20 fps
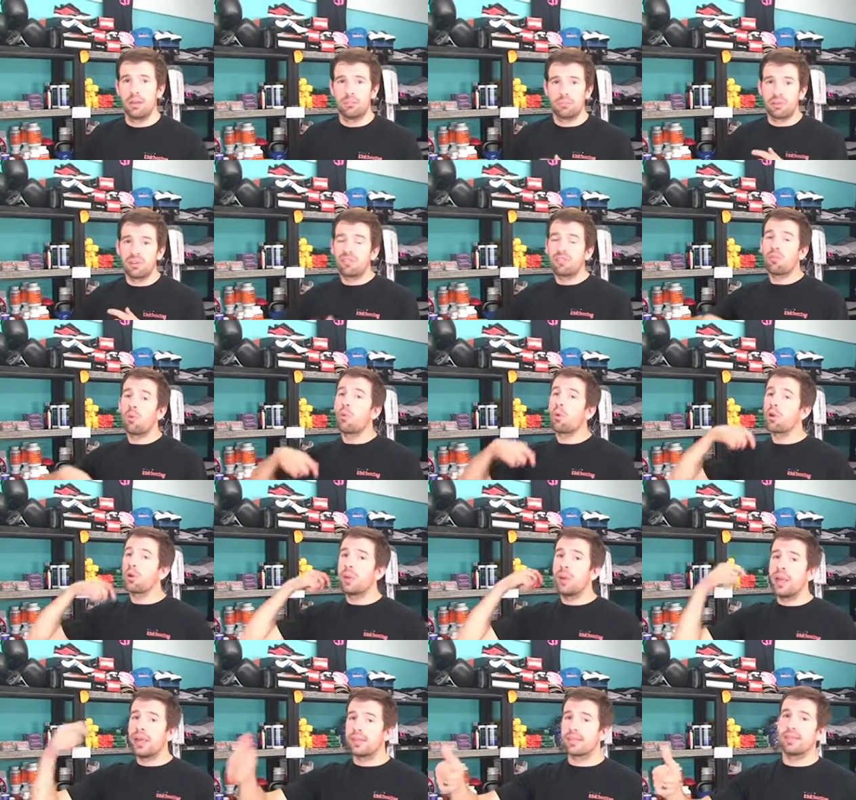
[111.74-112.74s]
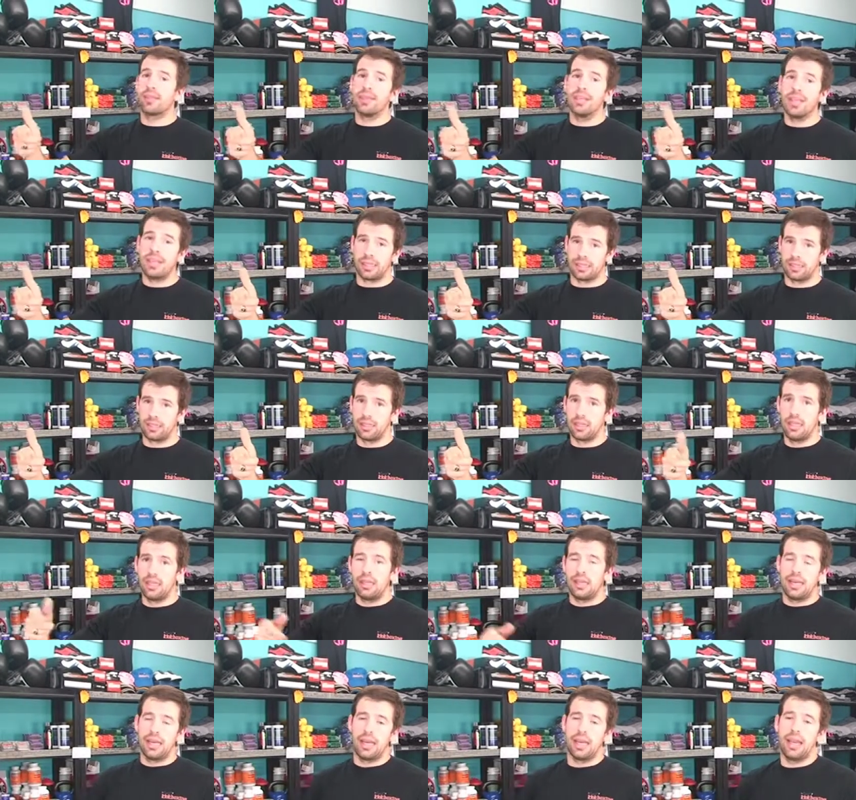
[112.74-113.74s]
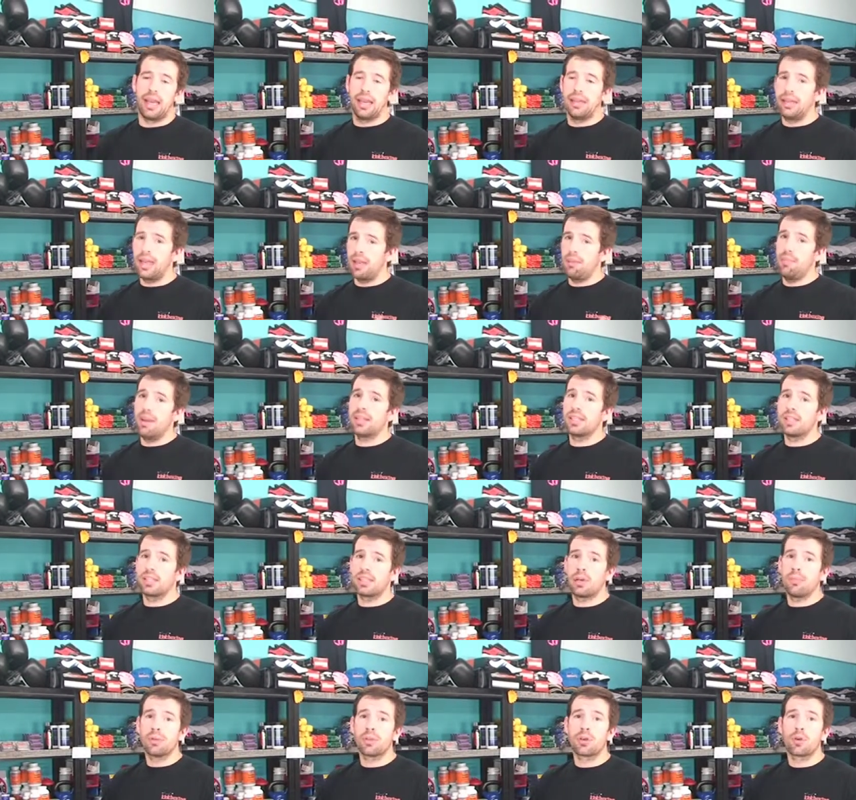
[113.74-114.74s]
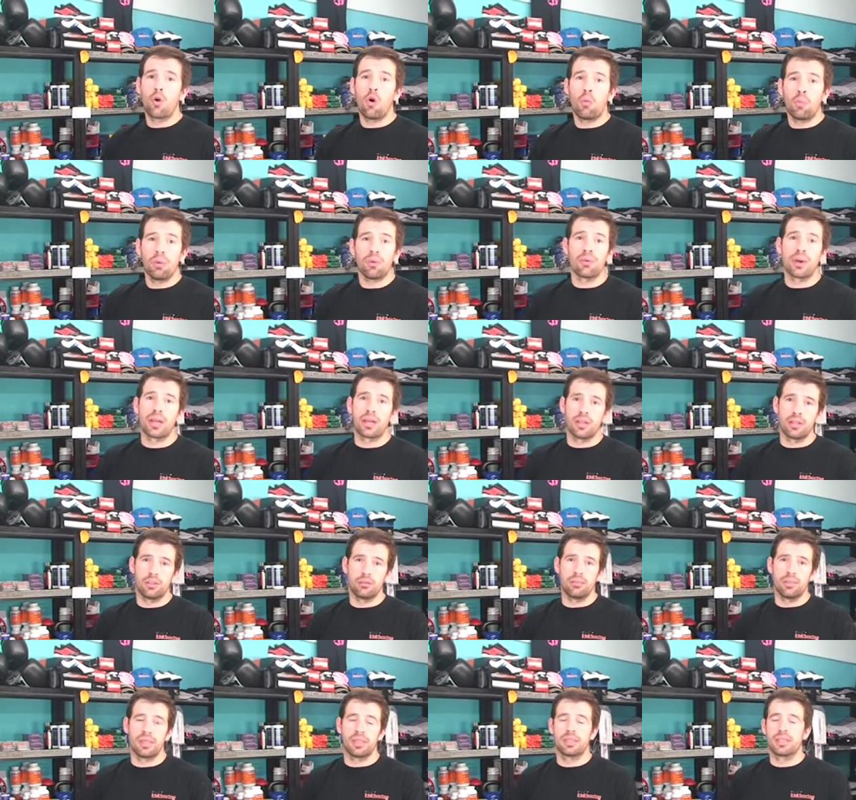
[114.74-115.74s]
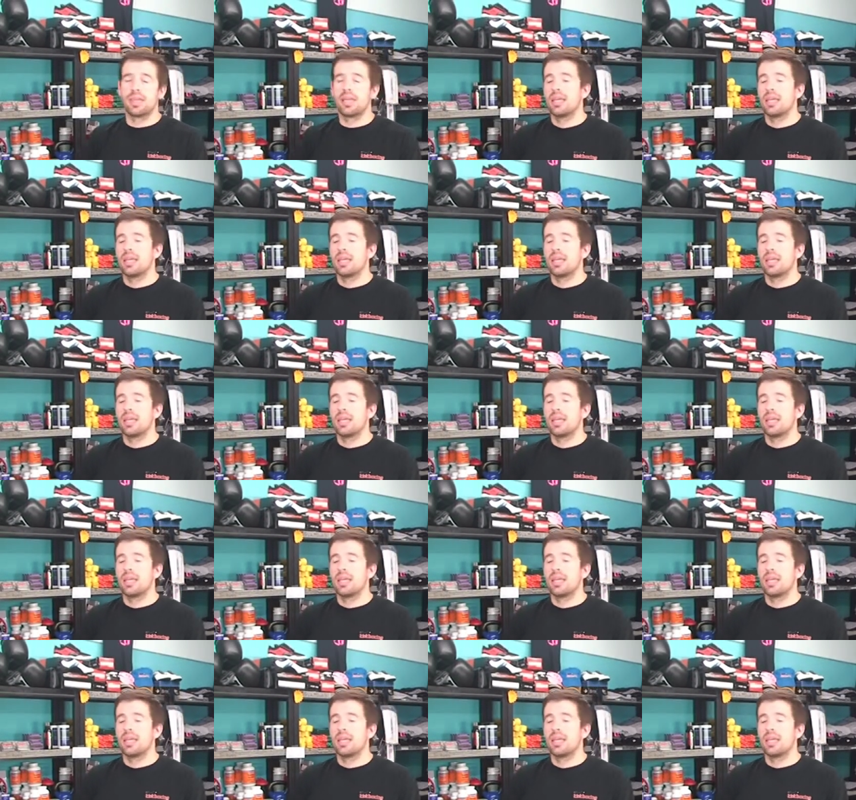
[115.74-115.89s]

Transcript: before you hit delete. And that messes up with your open rate a little bit.